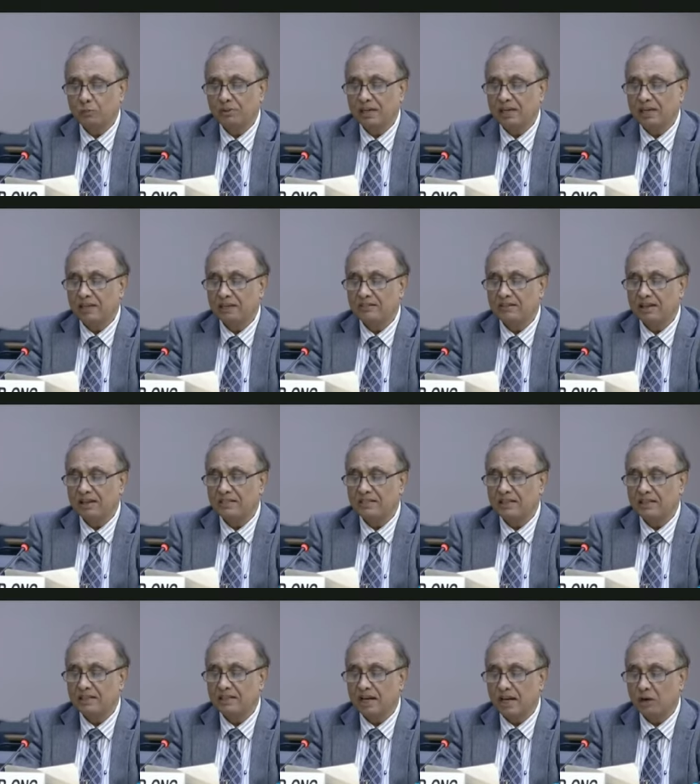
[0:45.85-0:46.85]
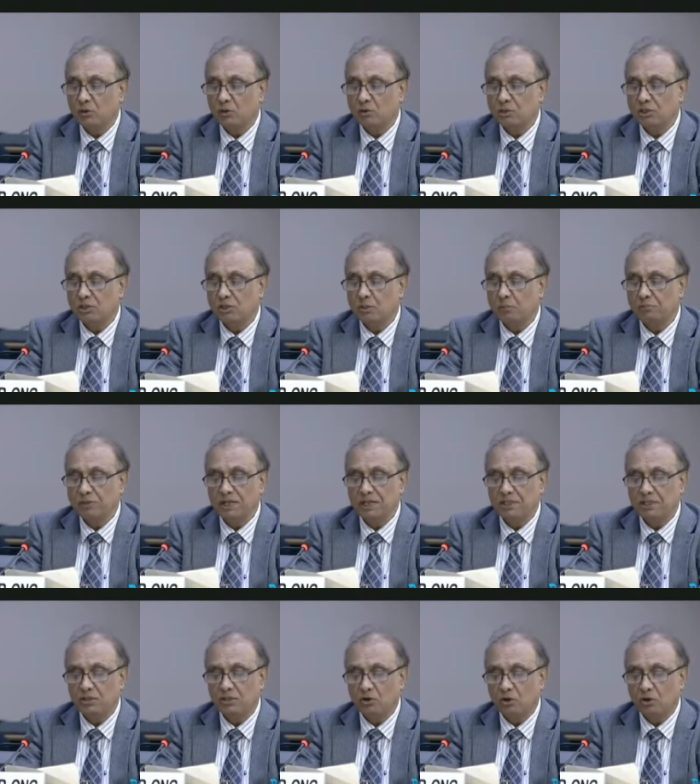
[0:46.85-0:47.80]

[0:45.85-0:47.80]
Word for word: break and ransack houses, beat,